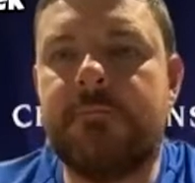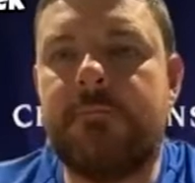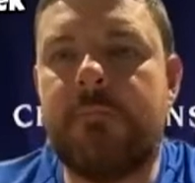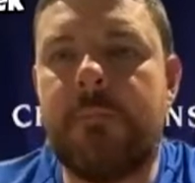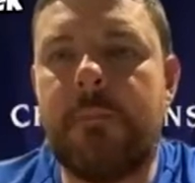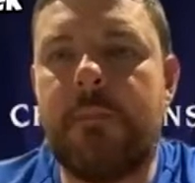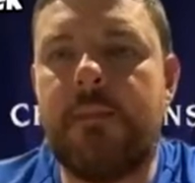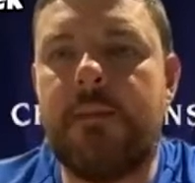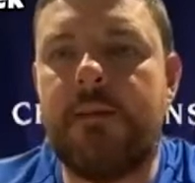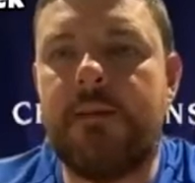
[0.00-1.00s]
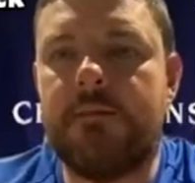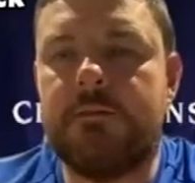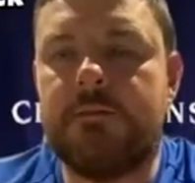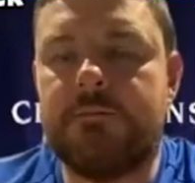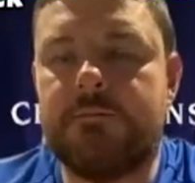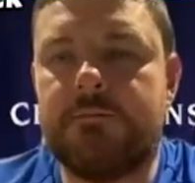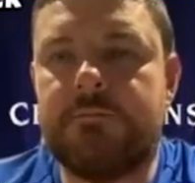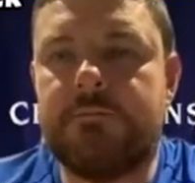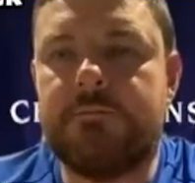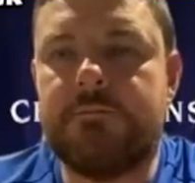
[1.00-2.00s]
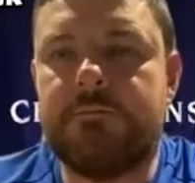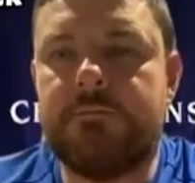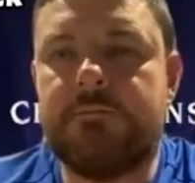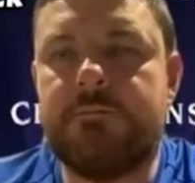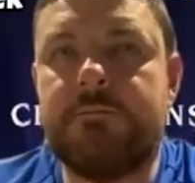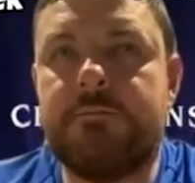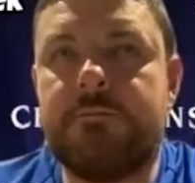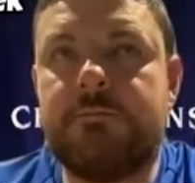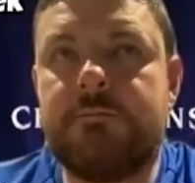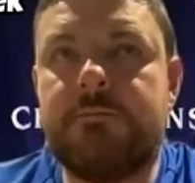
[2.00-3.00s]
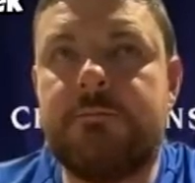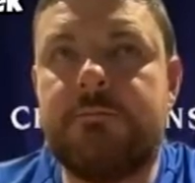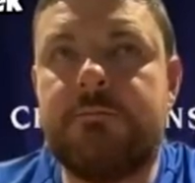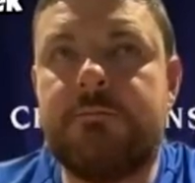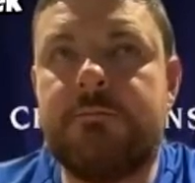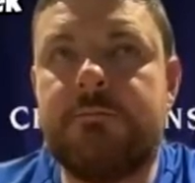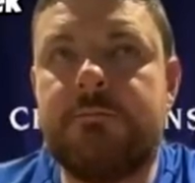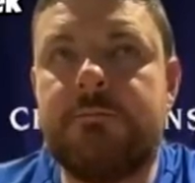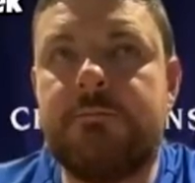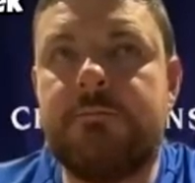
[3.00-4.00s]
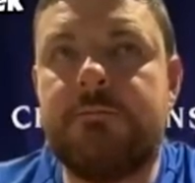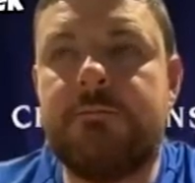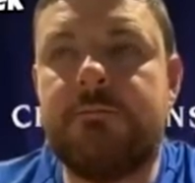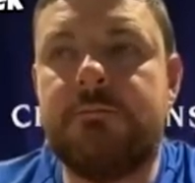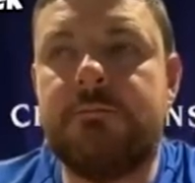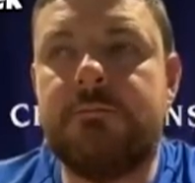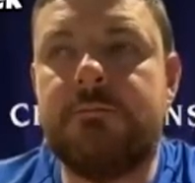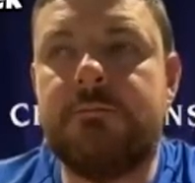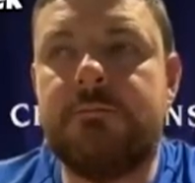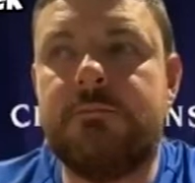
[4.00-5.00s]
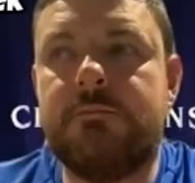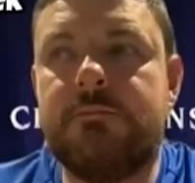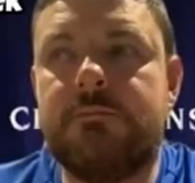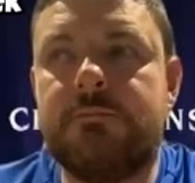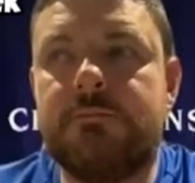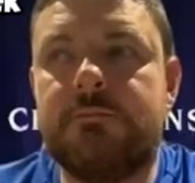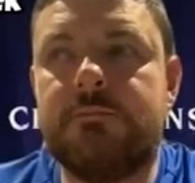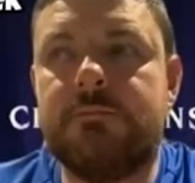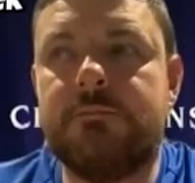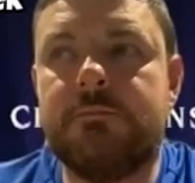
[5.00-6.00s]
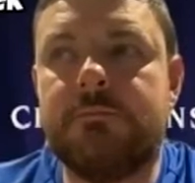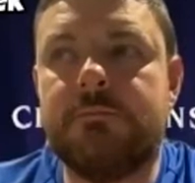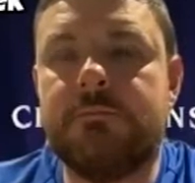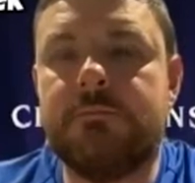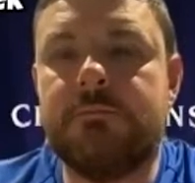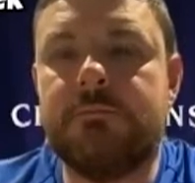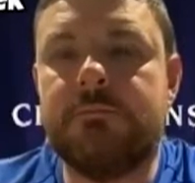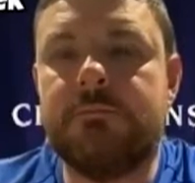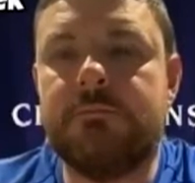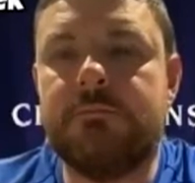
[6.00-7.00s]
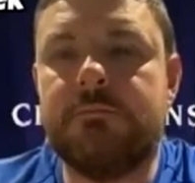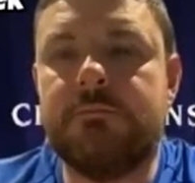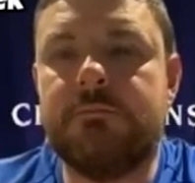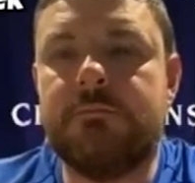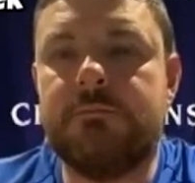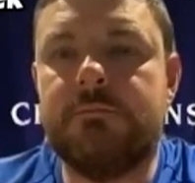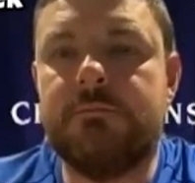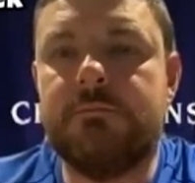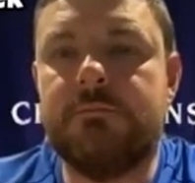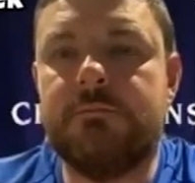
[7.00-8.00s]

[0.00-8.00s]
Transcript: The person shown says nothing.